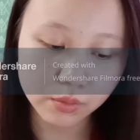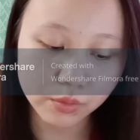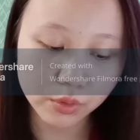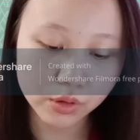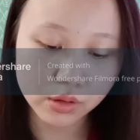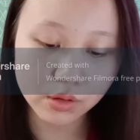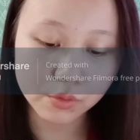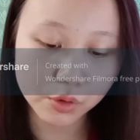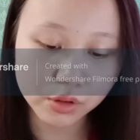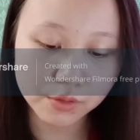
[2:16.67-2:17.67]
for the
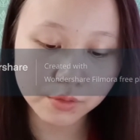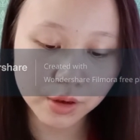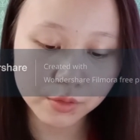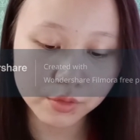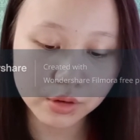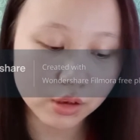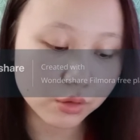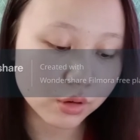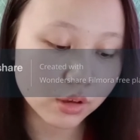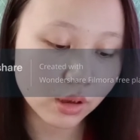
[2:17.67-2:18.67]

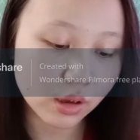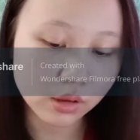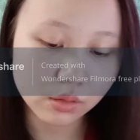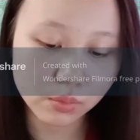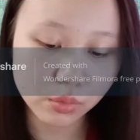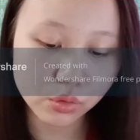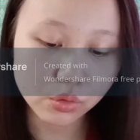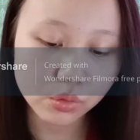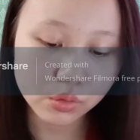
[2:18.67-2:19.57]
45-degree elbow,